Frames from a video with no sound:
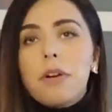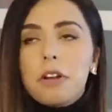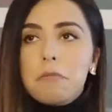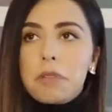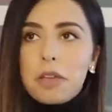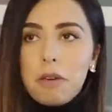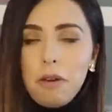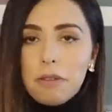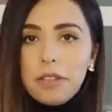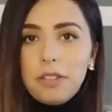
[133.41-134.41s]
And I'm like,
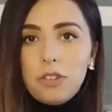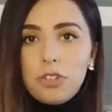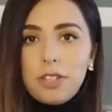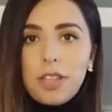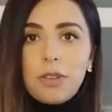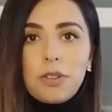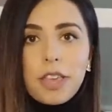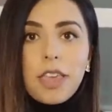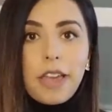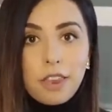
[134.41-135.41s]
oh, that's interesting. They're
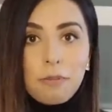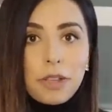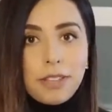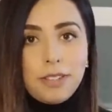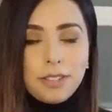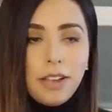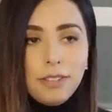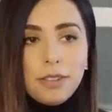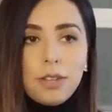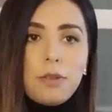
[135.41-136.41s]
like, can you please discuss this?